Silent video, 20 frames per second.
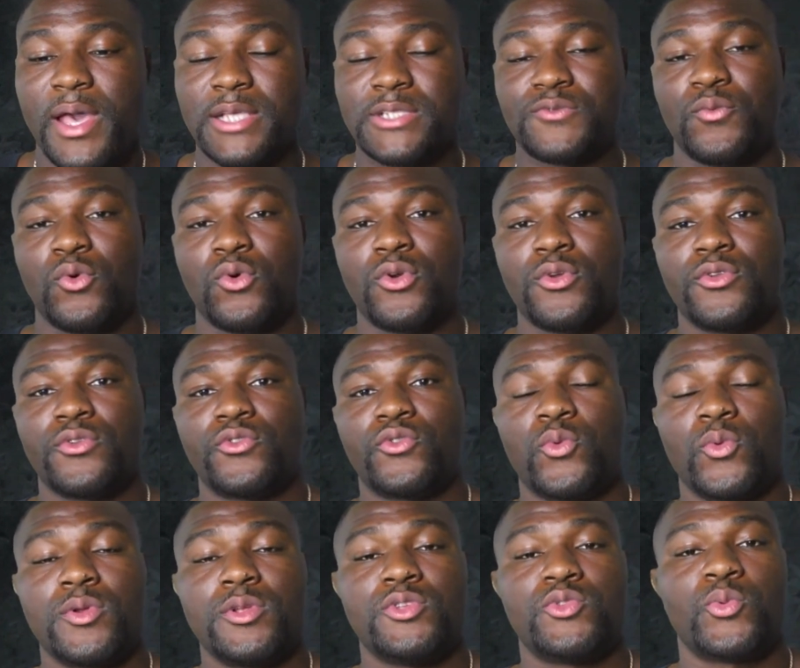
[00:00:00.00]
forward to
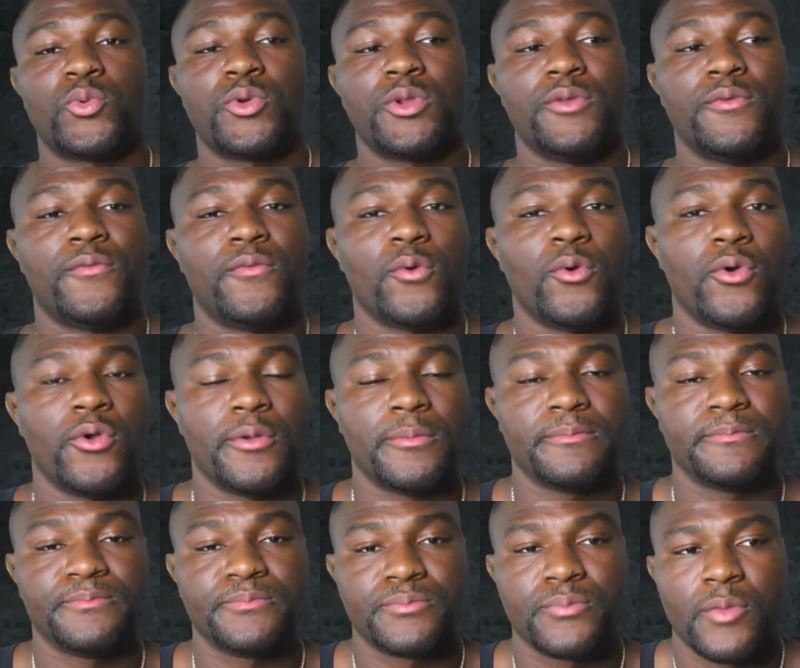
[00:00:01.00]
2024,
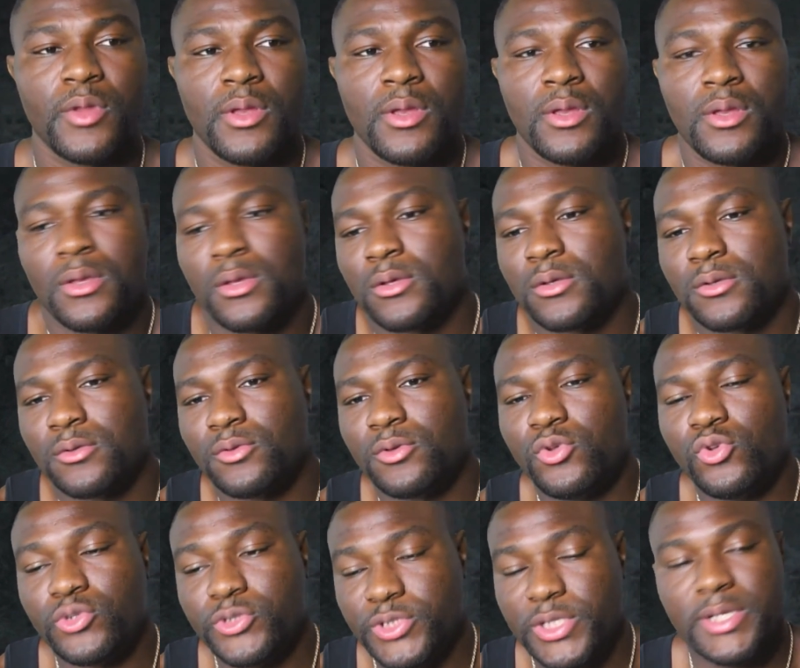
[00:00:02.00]
do
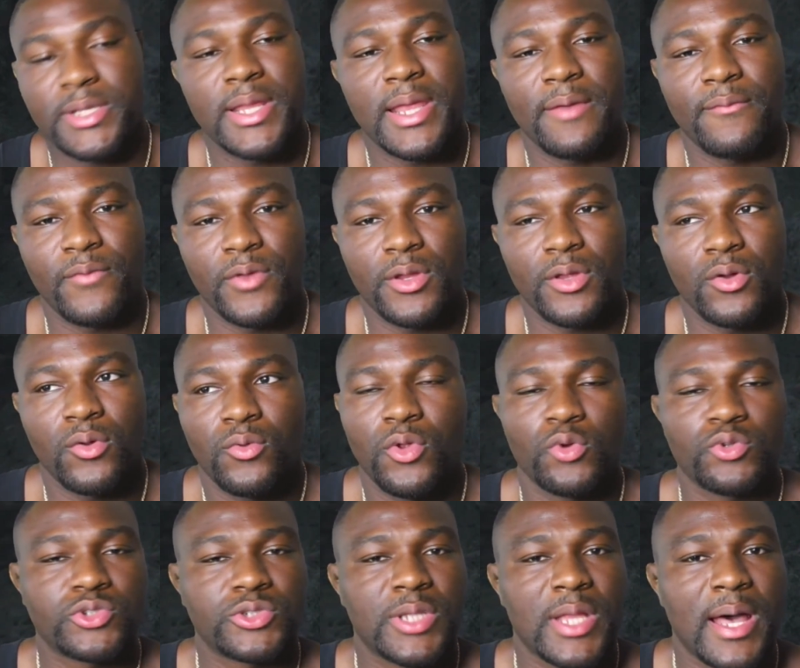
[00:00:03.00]
you see in that video there
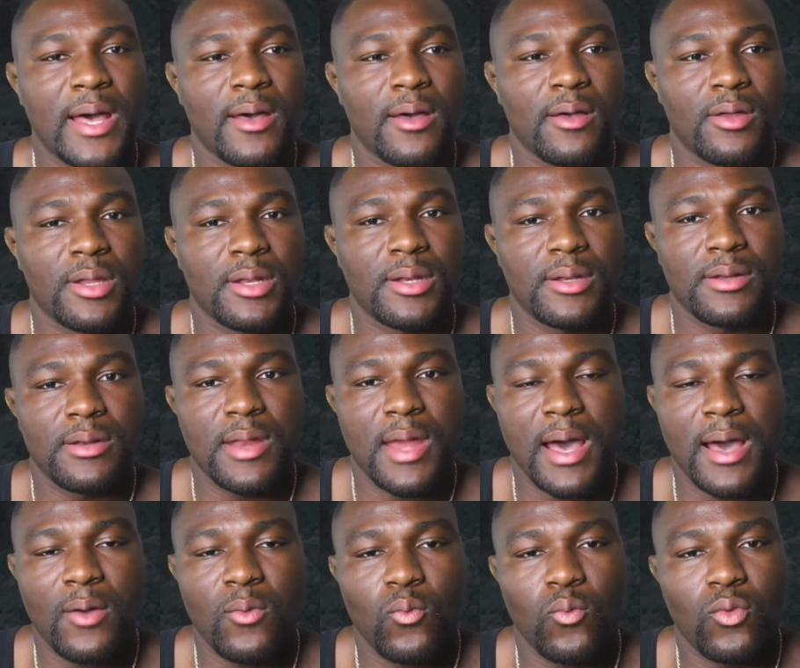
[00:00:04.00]
was not
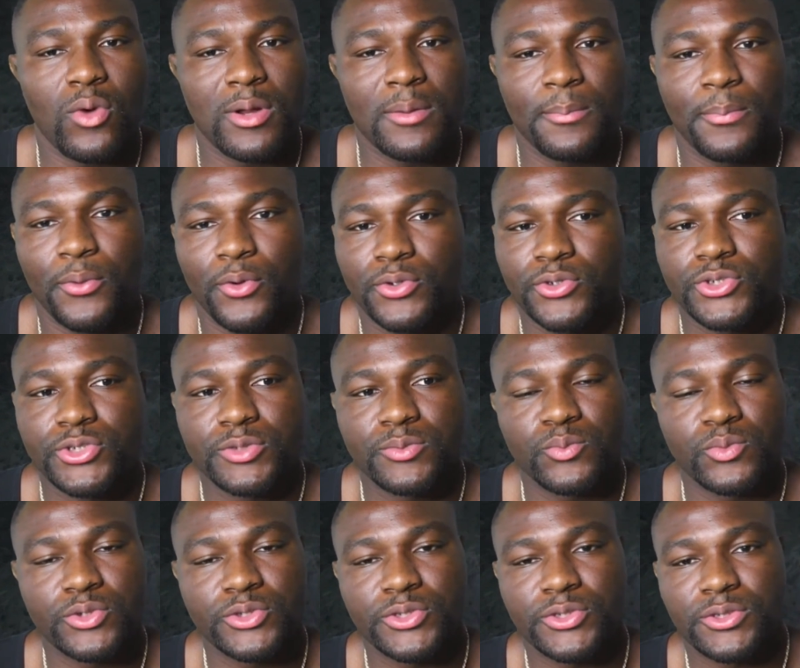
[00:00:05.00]
one person
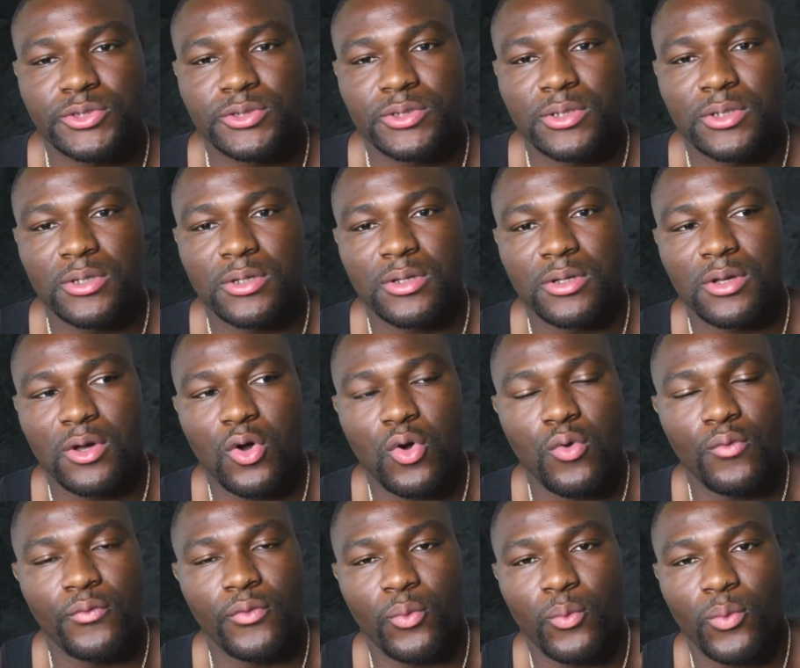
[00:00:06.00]
was
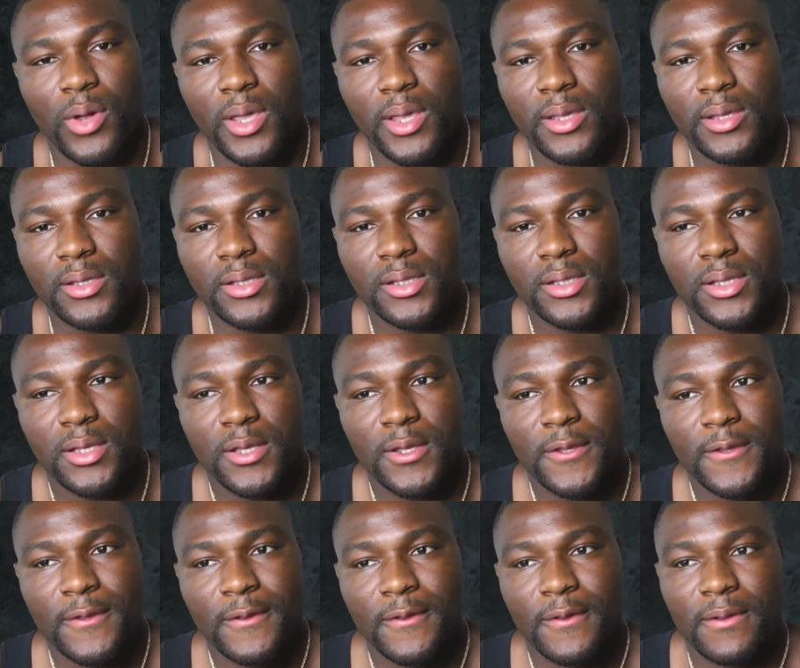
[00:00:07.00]
overweight.
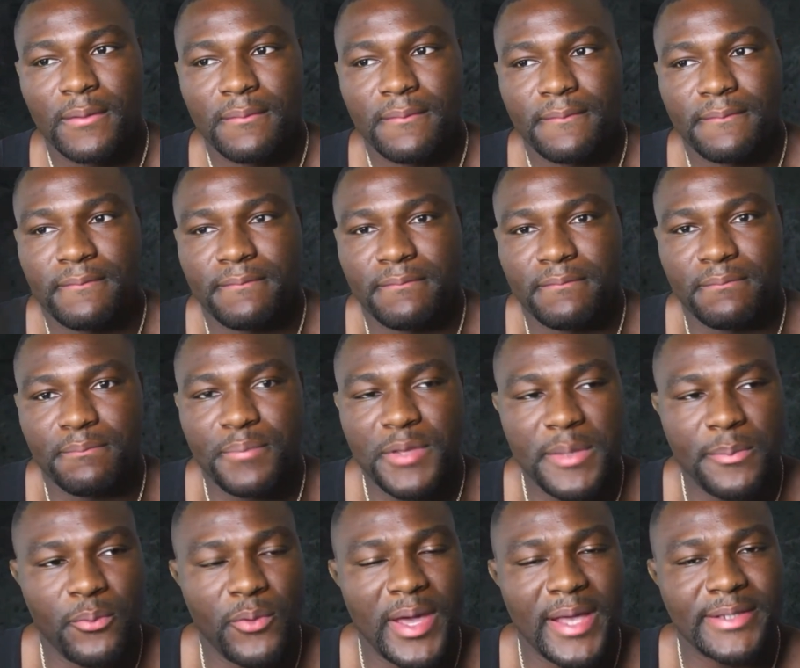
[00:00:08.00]

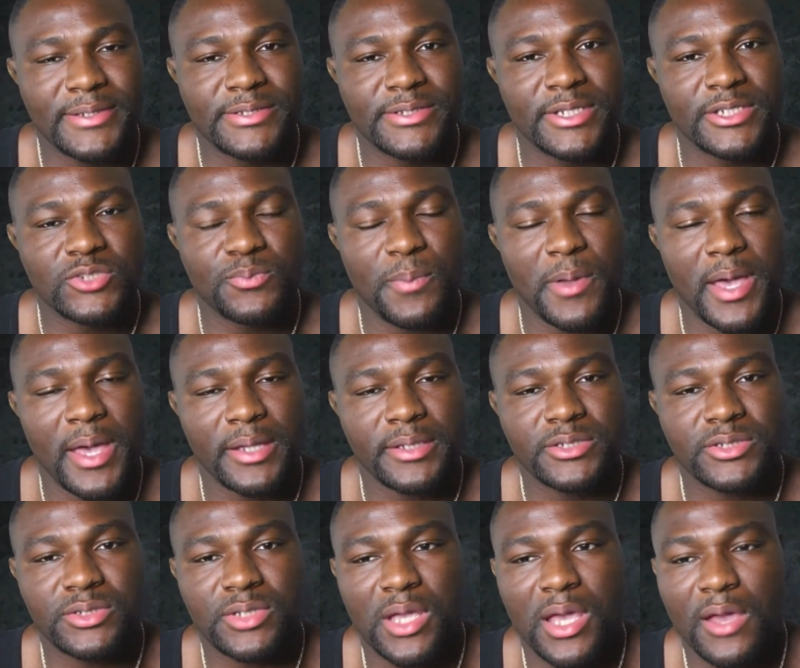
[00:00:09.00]
People had six
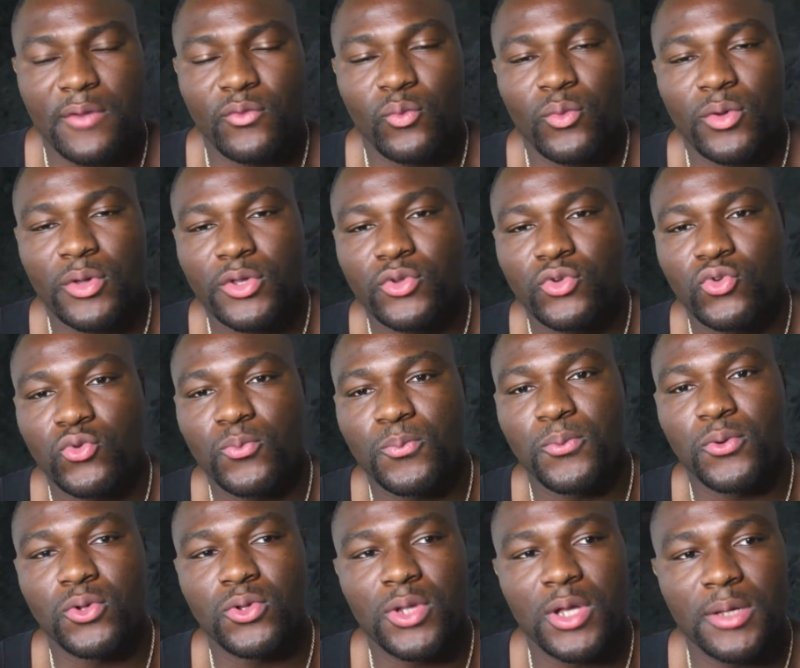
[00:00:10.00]
packs. Everyone could do
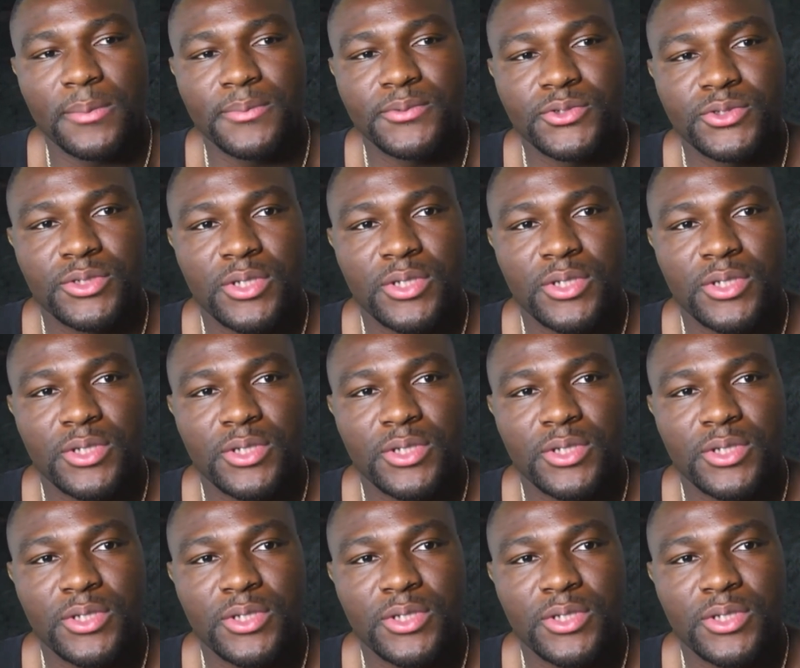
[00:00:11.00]
pull-ups.